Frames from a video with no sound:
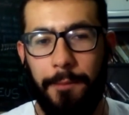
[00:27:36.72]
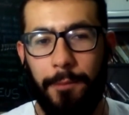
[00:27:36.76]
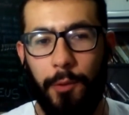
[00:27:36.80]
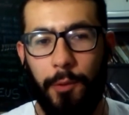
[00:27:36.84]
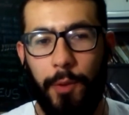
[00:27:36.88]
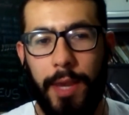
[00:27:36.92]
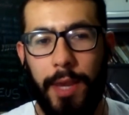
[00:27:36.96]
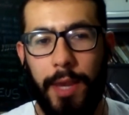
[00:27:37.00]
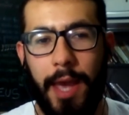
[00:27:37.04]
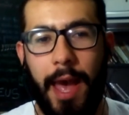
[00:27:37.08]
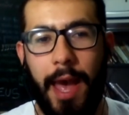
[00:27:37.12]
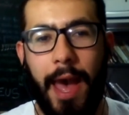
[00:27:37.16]

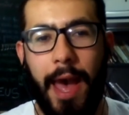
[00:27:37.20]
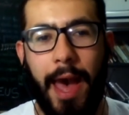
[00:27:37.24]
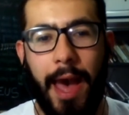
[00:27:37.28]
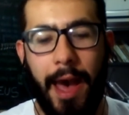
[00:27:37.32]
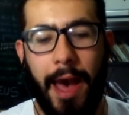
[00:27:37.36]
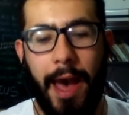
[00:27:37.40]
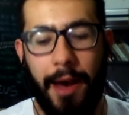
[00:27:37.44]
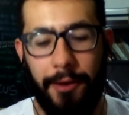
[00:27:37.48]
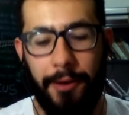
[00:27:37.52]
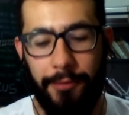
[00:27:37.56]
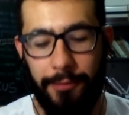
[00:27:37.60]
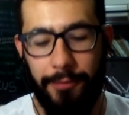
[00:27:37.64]
we
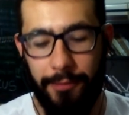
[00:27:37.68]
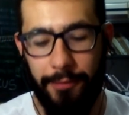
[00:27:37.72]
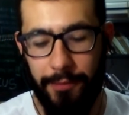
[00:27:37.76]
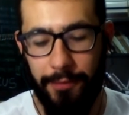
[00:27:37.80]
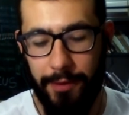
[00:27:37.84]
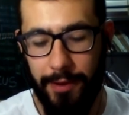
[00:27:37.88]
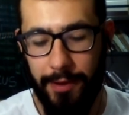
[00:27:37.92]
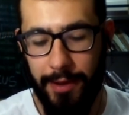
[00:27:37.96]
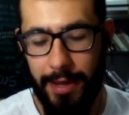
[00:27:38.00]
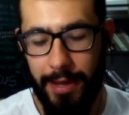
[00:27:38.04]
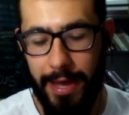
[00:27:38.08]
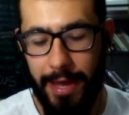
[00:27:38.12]
have
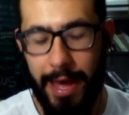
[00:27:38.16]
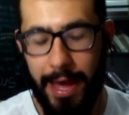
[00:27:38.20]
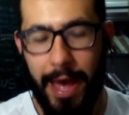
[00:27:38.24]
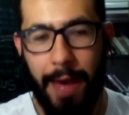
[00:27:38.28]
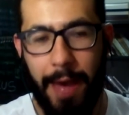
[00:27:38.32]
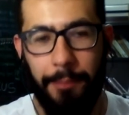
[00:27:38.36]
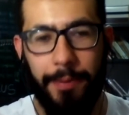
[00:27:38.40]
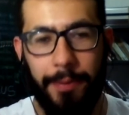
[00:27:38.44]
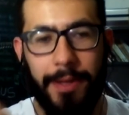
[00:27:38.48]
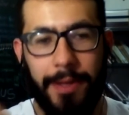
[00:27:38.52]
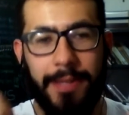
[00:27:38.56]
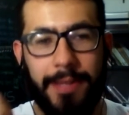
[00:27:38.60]

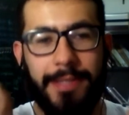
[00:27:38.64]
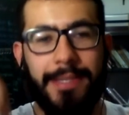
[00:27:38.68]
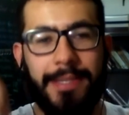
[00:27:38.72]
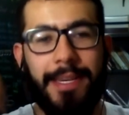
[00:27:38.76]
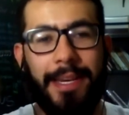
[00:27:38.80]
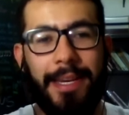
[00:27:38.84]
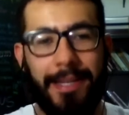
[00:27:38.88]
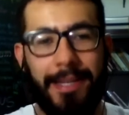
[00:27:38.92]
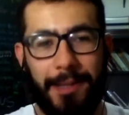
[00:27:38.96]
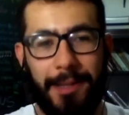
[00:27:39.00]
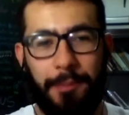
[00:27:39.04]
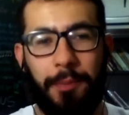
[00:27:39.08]
happiness
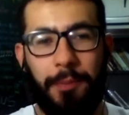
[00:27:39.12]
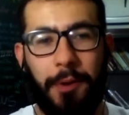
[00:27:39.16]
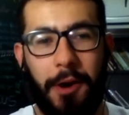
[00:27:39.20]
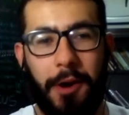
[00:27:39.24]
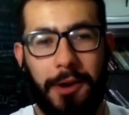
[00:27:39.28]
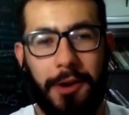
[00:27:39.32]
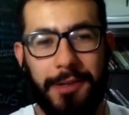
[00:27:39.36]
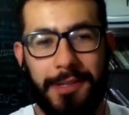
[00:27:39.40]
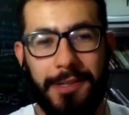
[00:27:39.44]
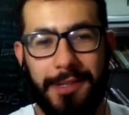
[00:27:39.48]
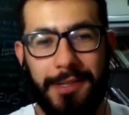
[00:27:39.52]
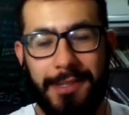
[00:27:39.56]
in the
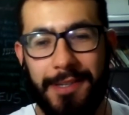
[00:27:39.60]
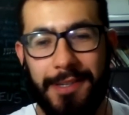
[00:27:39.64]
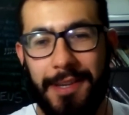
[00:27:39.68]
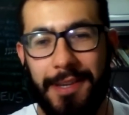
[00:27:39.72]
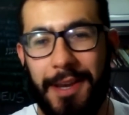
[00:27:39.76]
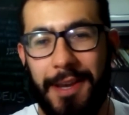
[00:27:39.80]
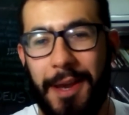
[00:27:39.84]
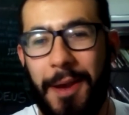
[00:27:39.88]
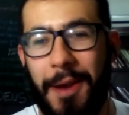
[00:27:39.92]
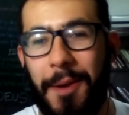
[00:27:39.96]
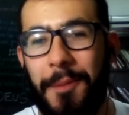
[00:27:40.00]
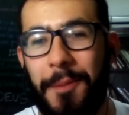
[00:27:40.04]
process.
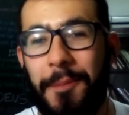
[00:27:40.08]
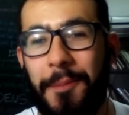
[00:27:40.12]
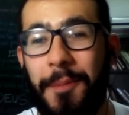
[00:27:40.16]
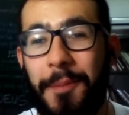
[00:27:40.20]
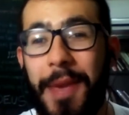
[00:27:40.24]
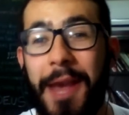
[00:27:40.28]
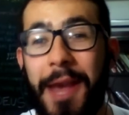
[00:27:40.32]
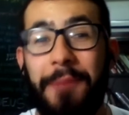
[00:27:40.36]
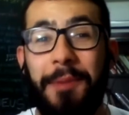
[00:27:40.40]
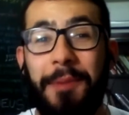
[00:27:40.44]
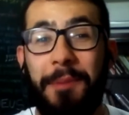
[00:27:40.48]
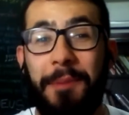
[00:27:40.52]

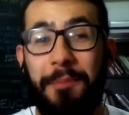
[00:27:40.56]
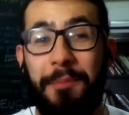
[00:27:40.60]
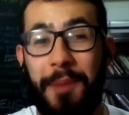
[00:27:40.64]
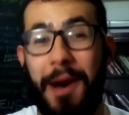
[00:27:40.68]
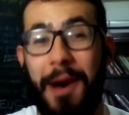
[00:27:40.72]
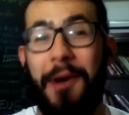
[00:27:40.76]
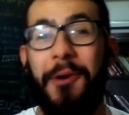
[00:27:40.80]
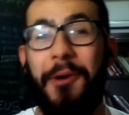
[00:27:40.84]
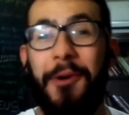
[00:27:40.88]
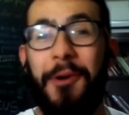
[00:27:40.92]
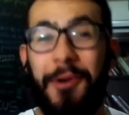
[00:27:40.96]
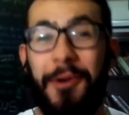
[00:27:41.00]
Maybe
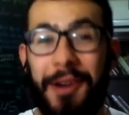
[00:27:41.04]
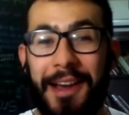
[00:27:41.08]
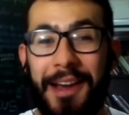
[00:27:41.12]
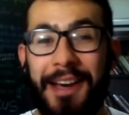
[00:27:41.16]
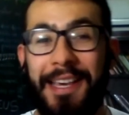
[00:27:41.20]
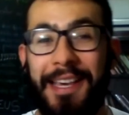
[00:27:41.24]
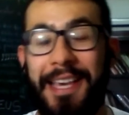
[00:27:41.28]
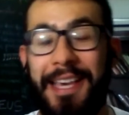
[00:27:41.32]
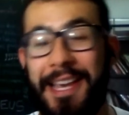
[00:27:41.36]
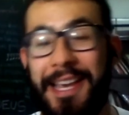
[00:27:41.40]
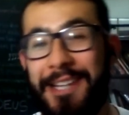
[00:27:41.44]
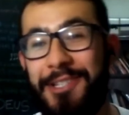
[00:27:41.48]

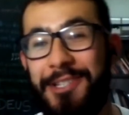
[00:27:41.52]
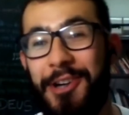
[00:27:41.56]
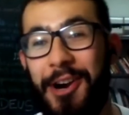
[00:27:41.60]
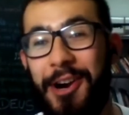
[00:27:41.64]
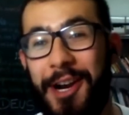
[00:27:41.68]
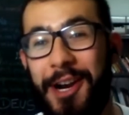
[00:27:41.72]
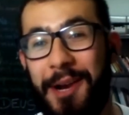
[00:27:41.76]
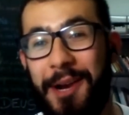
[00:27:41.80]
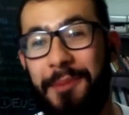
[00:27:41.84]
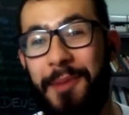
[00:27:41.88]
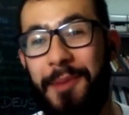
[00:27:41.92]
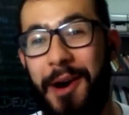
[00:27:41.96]
Paola can
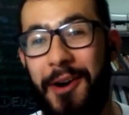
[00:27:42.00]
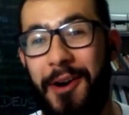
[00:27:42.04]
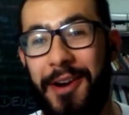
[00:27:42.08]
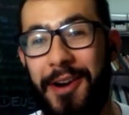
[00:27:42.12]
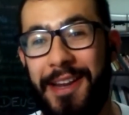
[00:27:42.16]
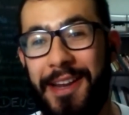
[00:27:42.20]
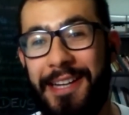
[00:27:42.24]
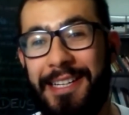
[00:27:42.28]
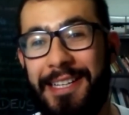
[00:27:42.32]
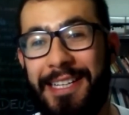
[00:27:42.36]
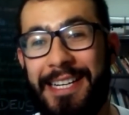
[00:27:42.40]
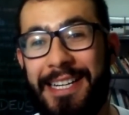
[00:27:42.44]
talk about
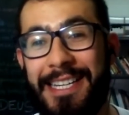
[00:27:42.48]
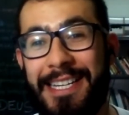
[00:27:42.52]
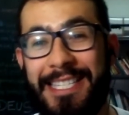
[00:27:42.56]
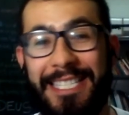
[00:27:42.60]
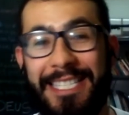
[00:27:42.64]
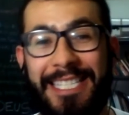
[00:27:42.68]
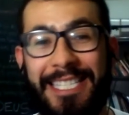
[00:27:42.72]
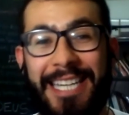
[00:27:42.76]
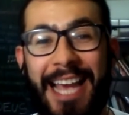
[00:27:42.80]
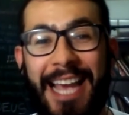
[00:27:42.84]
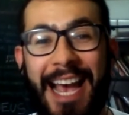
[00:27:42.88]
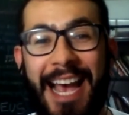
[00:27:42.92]
it, because
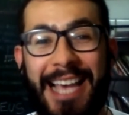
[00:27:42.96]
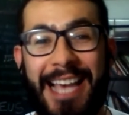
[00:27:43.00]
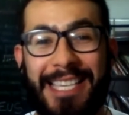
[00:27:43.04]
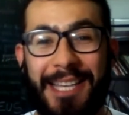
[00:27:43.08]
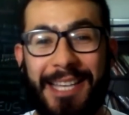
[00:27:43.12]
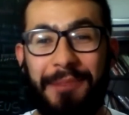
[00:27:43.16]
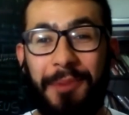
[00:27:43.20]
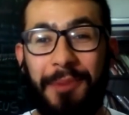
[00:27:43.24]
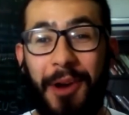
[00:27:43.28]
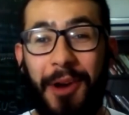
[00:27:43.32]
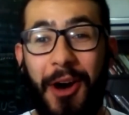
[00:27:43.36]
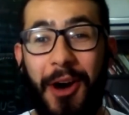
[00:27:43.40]
she has
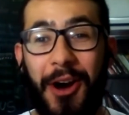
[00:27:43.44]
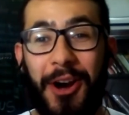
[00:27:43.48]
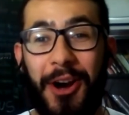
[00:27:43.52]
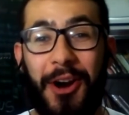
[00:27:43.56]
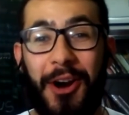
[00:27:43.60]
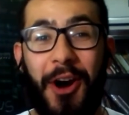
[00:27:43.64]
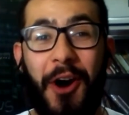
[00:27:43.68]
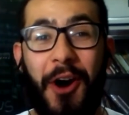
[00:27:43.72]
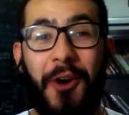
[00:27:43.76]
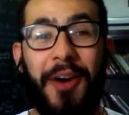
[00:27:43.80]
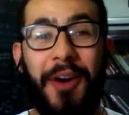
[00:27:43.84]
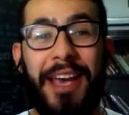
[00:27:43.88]
a blog
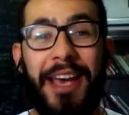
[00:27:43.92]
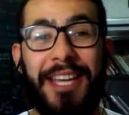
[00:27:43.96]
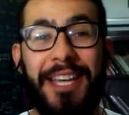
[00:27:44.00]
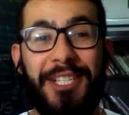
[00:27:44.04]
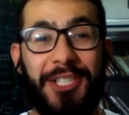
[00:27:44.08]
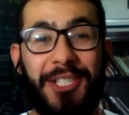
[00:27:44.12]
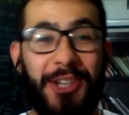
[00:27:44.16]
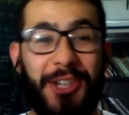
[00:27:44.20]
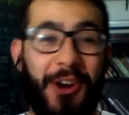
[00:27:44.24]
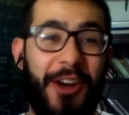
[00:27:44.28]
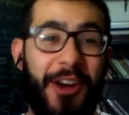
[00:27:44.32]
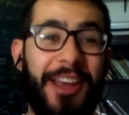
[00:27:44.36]
called
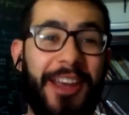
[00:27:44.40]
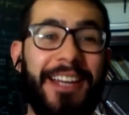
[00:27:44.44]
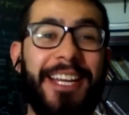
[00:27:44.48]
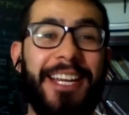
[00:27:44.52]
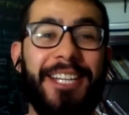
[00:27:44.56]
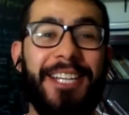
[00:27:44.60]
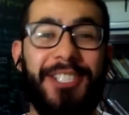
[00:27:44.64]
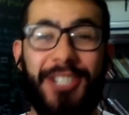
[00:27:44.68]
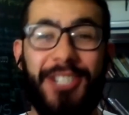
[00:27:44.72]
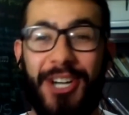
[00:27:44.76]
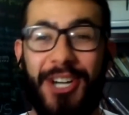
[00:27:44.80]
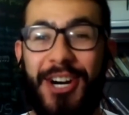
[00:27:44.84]
Enjoying the
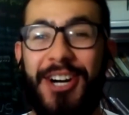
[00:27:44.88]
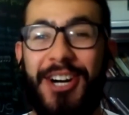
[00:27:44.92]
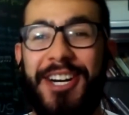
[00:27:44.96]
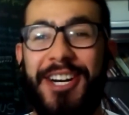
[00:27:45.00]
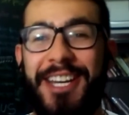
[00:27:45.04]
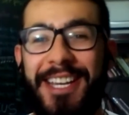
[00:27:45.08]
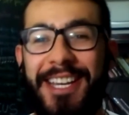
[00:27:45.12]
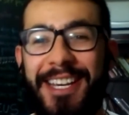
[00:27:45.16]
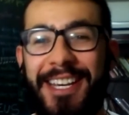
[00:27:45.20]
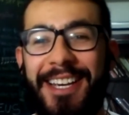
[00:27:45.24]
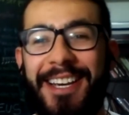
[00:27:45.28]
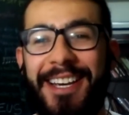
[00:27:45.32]

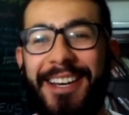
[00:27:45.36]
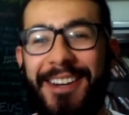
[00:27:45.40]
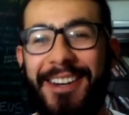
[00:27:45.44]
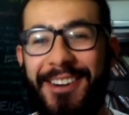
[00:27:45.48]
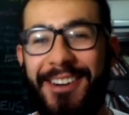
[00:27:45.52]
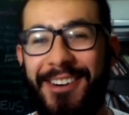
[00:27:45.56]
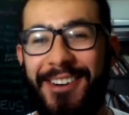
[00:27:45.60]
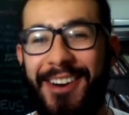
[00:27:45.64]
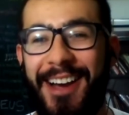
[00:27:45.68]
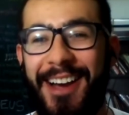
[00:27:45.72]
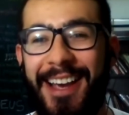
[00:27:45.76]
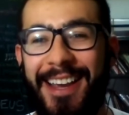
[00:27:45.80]
Journey,
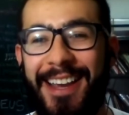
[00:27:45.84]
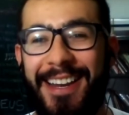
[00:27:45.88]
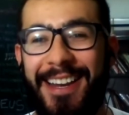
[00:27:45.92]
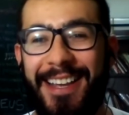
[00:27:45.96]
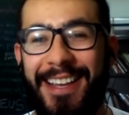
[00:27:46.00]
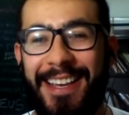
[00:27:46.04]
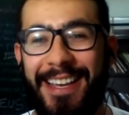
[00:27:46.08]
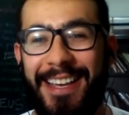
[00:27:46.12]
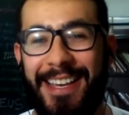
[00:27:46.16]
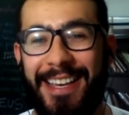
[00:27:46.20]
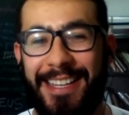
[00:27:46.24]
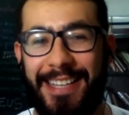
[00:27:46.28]
right?
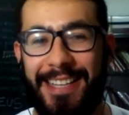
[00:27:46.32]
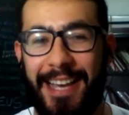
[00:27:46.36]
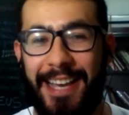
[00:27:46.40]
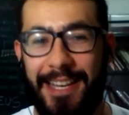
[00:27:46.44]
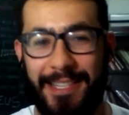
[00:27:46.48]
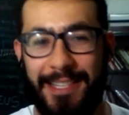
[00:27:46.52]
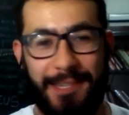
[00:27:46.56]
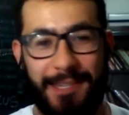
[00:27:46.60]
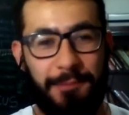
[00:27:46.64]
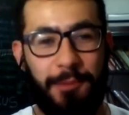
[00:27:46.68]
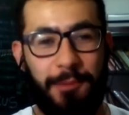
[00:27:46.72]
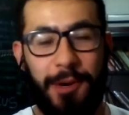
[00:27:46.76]
And
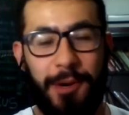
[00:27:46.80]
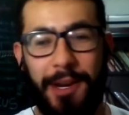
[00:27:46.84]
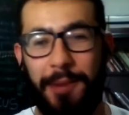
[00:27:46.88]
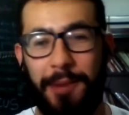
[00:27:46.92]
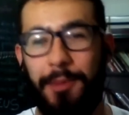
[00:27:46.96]
that's pretty